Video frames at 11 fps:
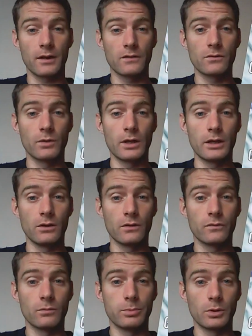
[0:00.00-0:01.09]
I think it's a really
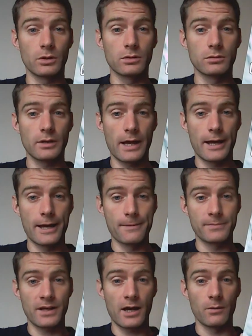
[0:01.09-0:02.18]
useful book.
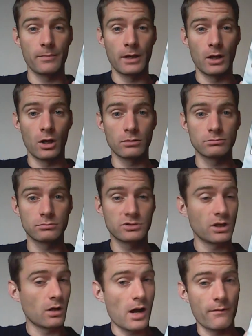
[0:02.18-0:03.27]
It helped me a lot,
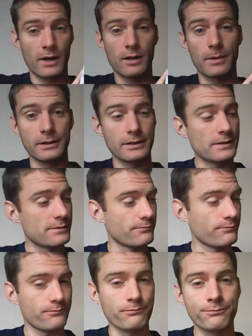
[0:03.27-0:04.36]
so I recommend
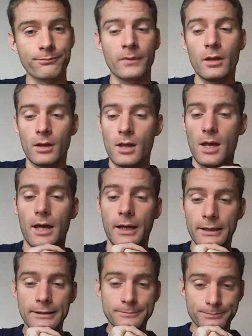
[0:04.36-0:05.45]
this.
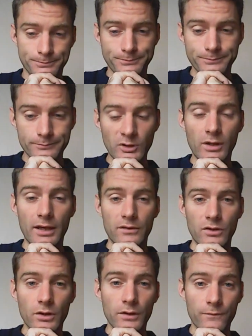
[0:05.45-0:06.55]

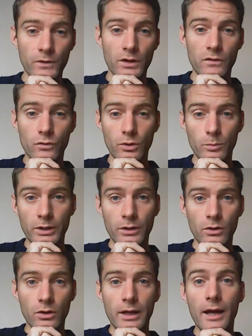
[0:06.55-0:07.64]
Okay, so the first group
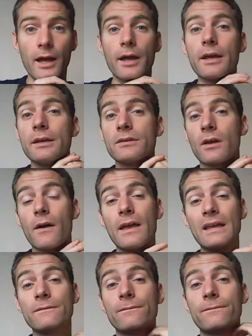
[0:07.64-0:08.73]
we're going to look at is
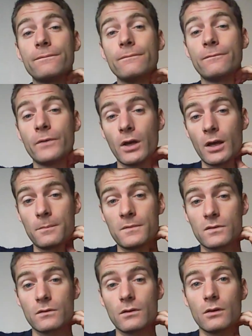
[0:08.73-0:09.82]
in
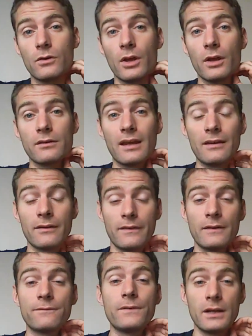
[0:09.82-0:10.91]
verbs that
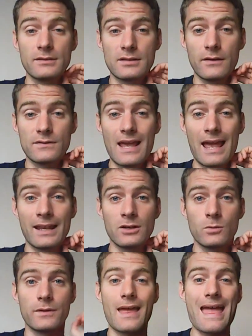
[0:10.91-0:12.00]
in the infinitives
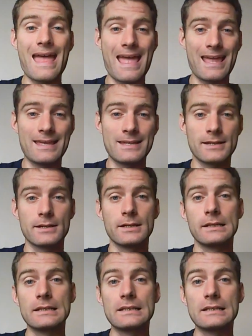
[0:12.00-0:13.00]
end with at.